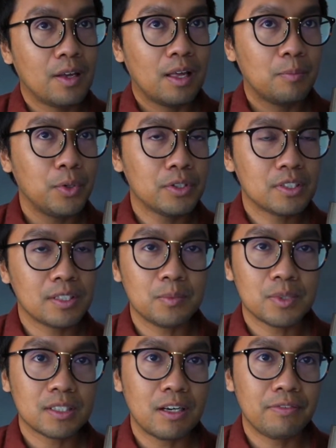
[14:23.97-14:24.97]
Put some
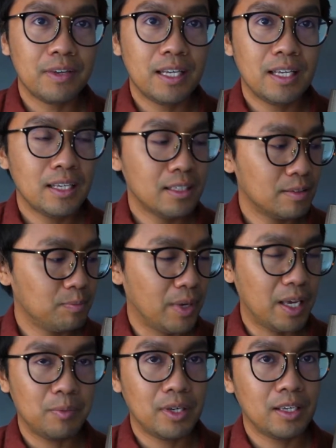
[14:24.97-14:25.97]
stuff in it,
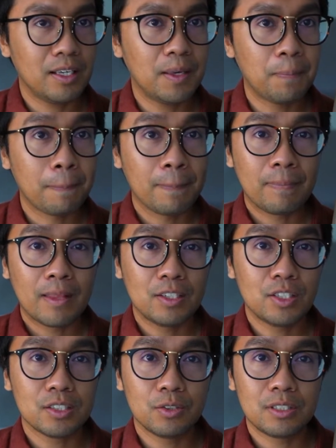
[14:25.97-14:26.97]
maybe,
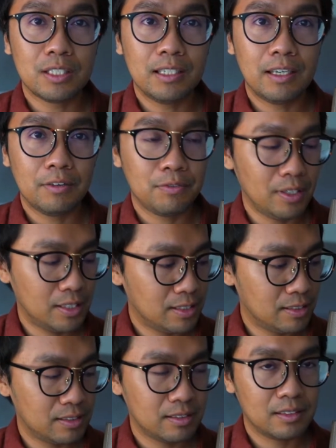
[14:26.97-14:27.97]
just to see if
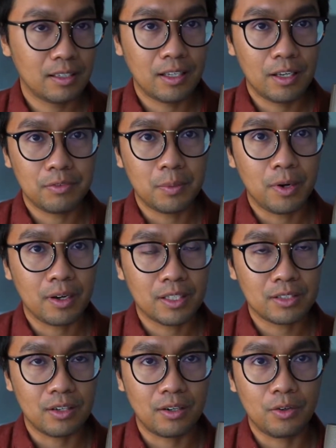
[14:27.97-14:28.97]
the
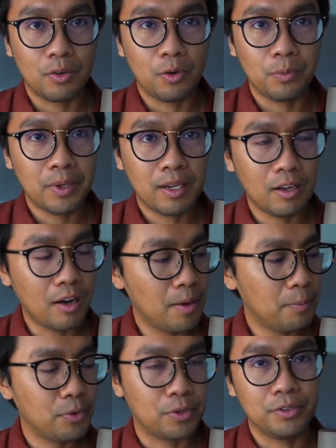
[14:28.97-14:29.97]
pockets are opening
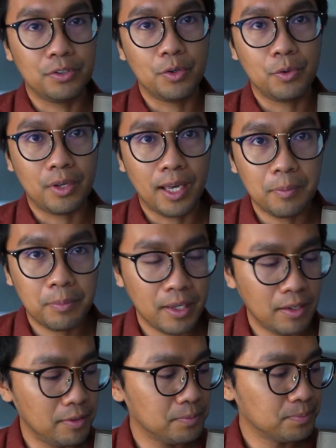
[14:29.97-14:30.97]
up or, you know,
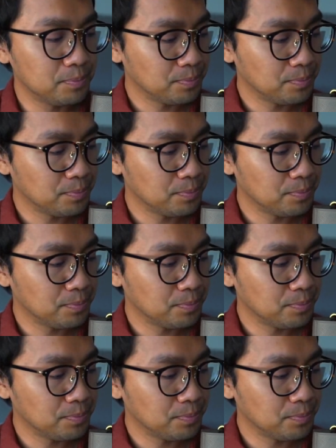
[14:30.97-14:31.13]
gaping.